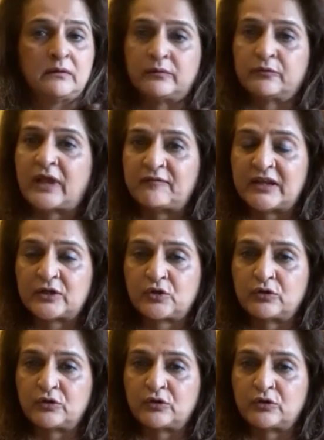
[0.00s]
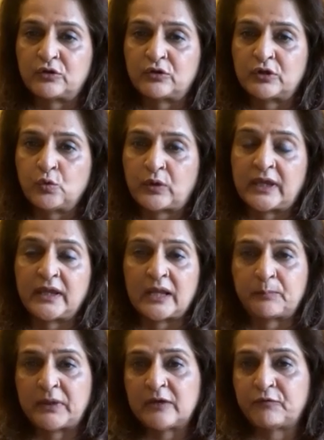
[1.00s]
Traveling to the UK and
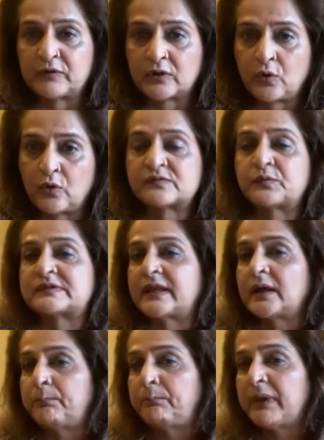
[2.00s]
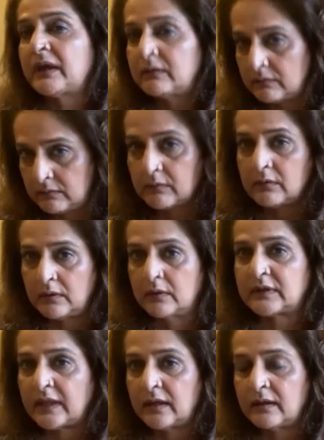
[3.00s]
paying for the course was like a big
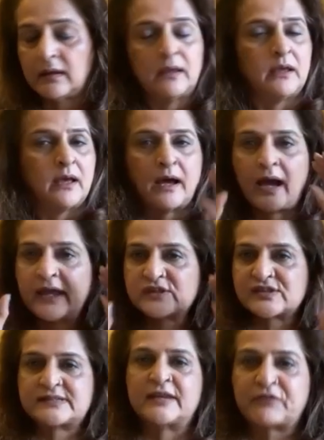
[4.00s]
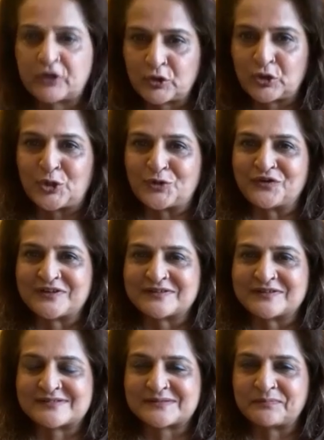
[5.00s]
thing. I just left it to the universe.
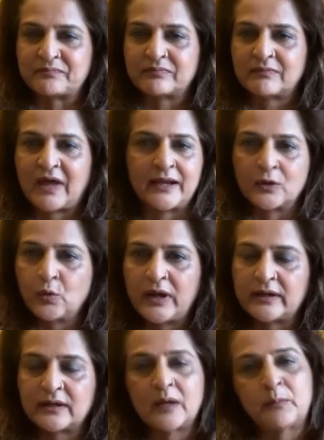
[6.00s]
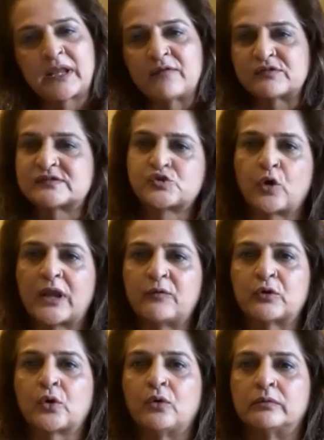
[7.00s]
I had no idea, but I was sure I
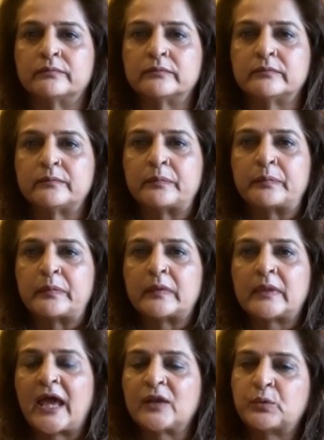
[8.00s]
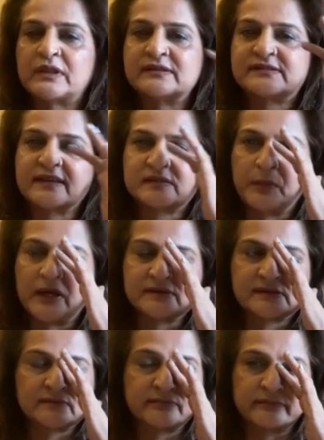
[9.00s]
would go. Mm-hmm. And within 6
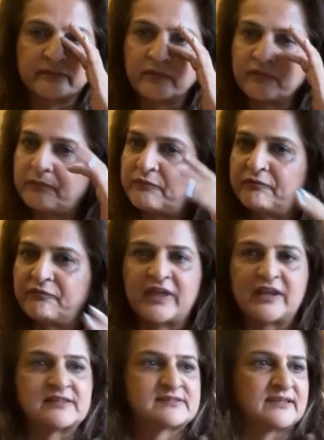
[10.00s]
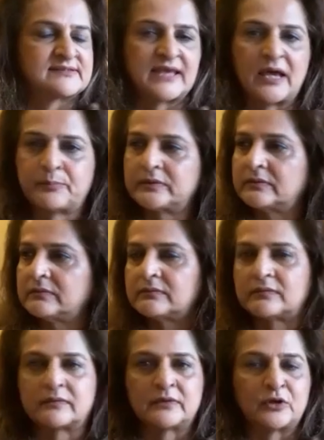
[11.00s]
months, various things happen,
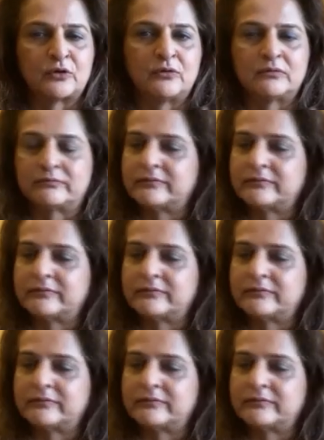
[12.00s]
you know,